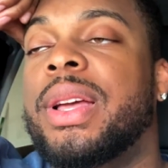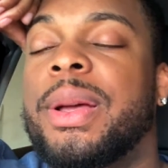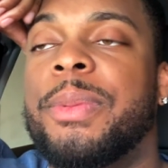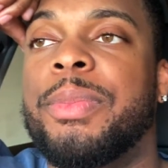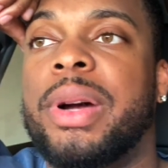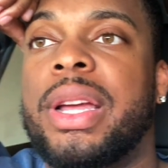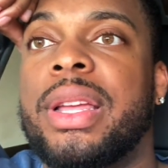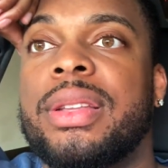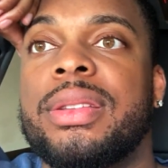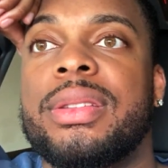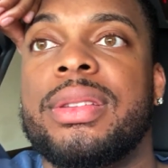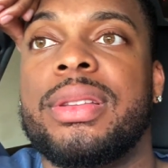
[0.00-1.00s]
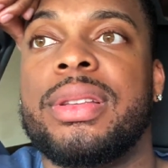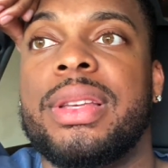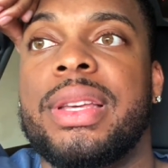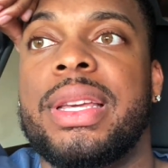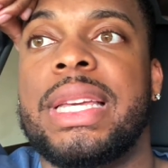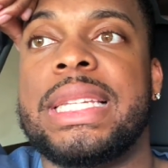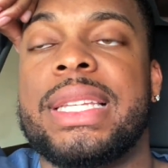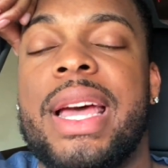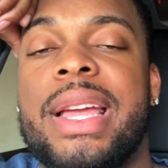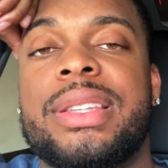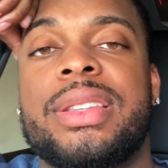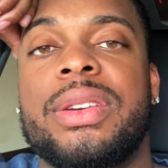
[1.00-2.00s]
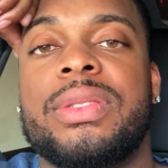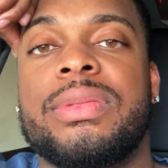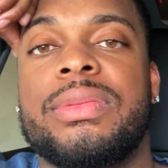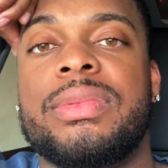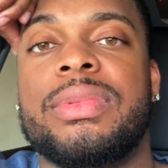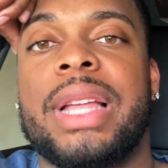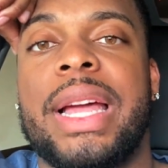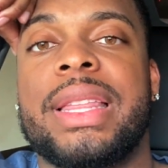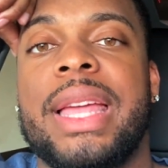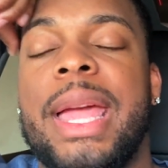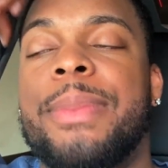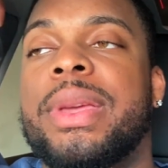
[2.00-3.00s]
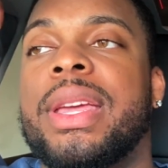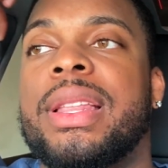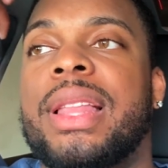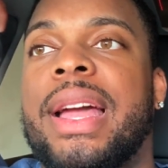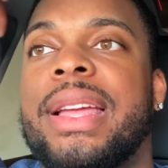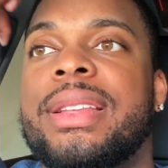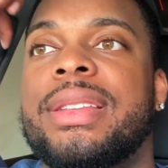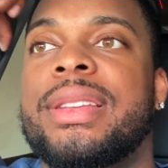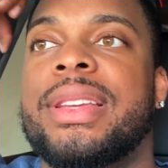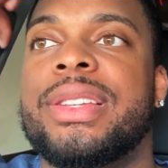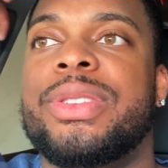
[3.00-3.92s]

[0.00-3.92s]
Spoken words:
but it's nice though. Like the ambient lighting is